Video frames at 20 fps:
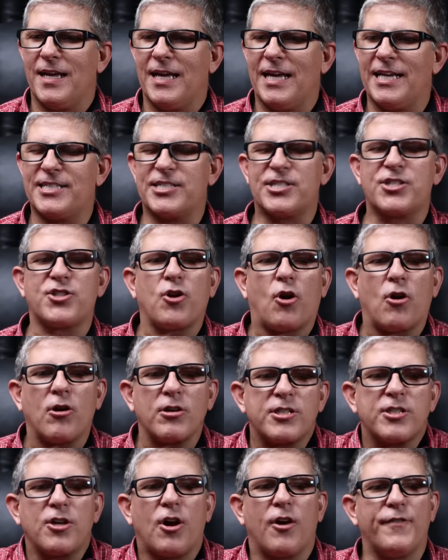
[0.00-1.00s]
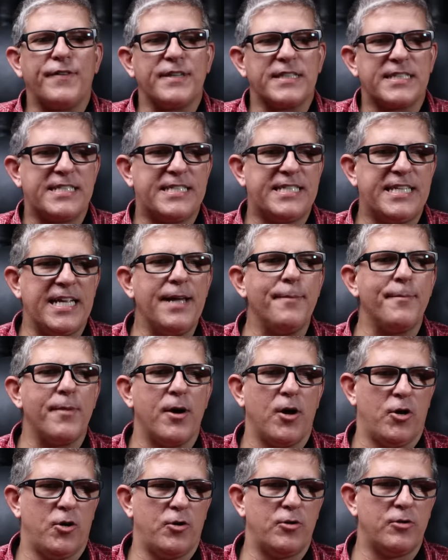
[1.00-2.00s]
he starts off his
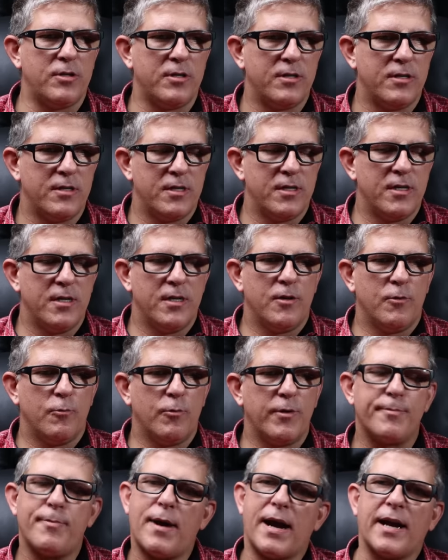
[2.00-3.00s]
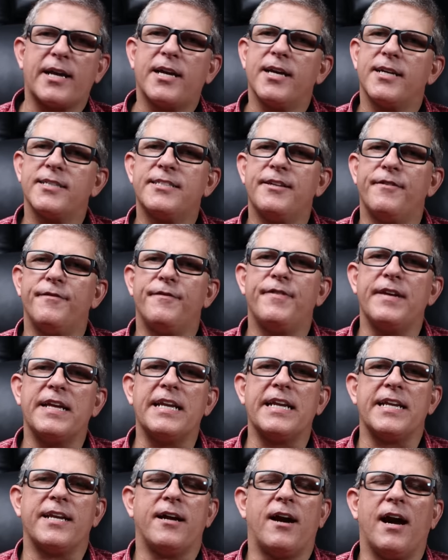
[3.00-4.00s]
demo with My Cousin
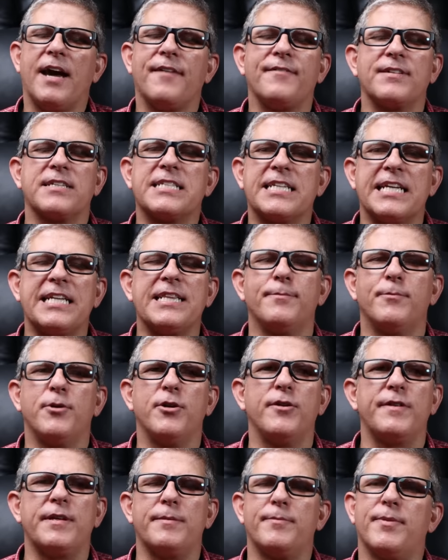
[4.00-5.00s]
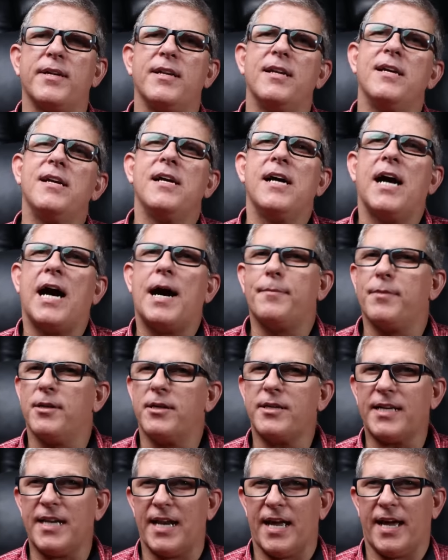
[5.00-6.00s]
Vinny. Now, I haven't seen the movie, but I'm
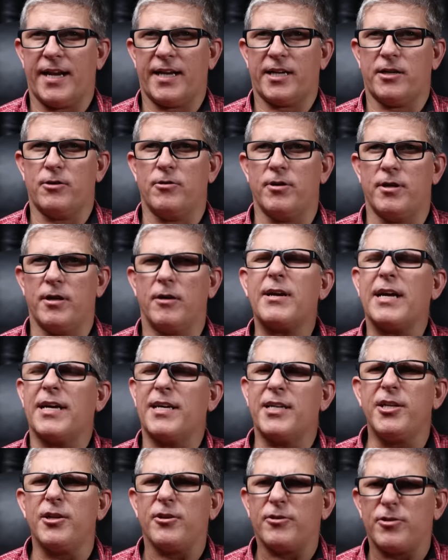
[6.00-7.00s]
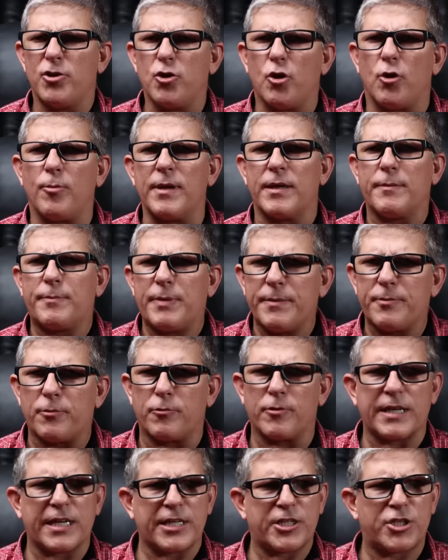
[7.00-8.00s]
looking at it going, okay, you know, normally people,
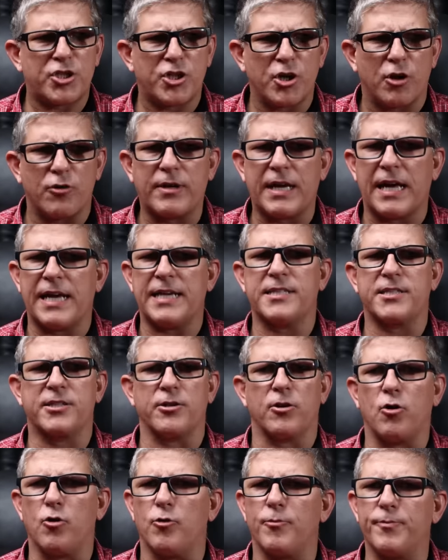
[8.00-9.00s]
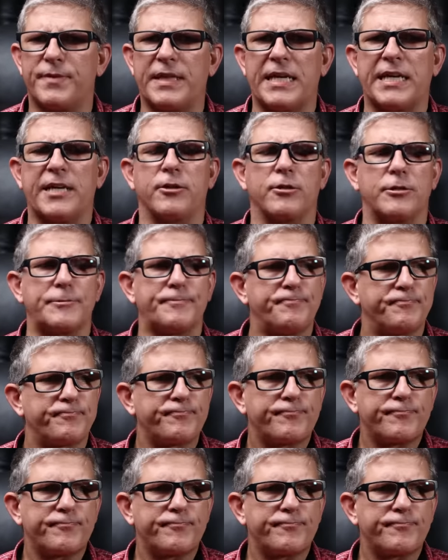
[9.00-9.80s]
when they showcase their home theater,